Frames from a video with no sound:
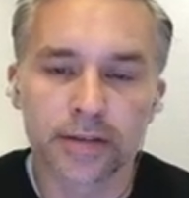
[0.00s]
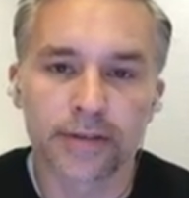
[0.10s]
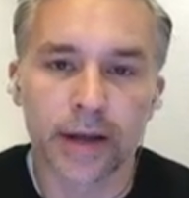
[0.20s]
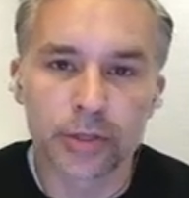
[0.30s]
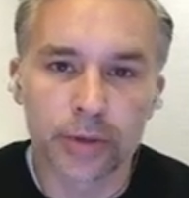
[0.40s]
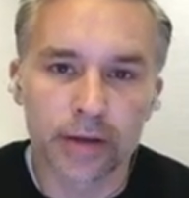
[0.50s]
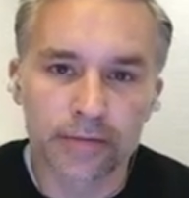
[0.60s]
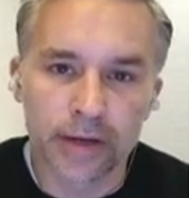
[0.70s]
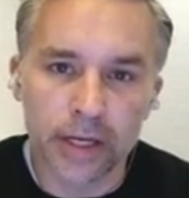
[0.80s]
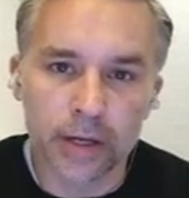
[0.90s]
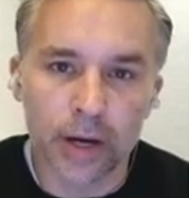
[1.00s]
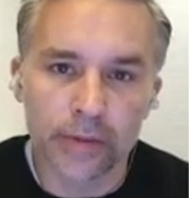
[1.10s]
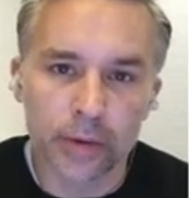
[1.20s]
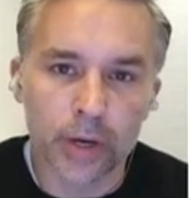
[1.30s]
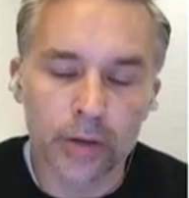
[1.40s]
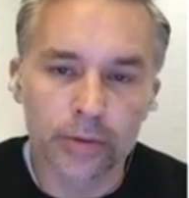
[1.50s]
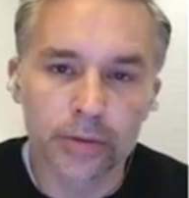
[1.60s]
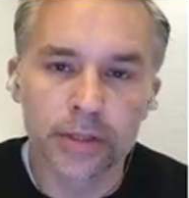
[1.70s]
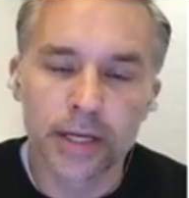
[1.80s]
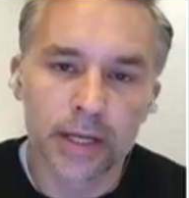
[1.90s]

So if I'm doing a video on the road,